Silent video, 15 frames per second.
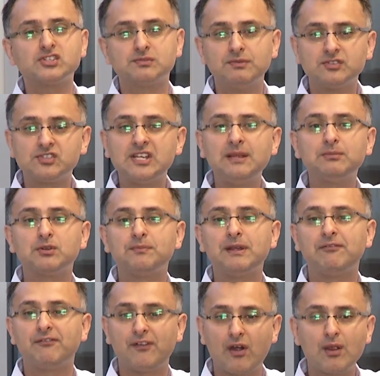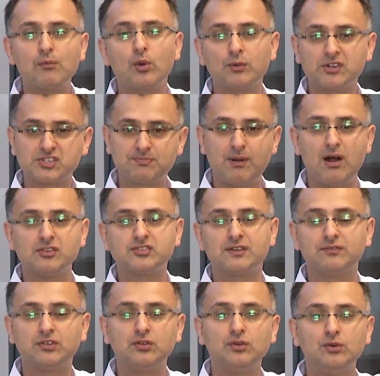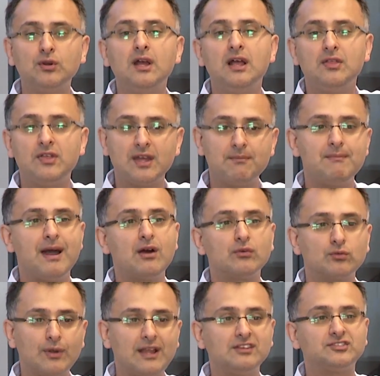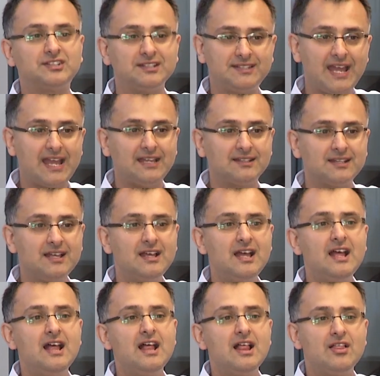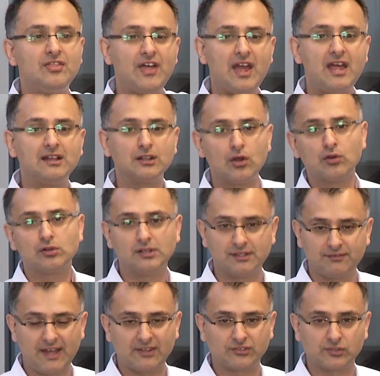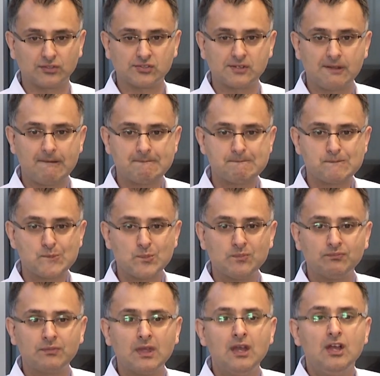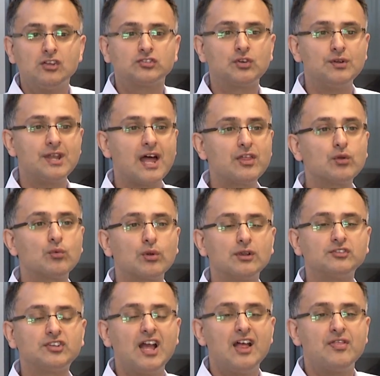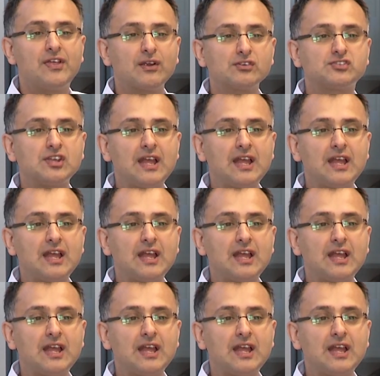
seem to be far more responsive to the amount raised to date than local investors. So in other words, how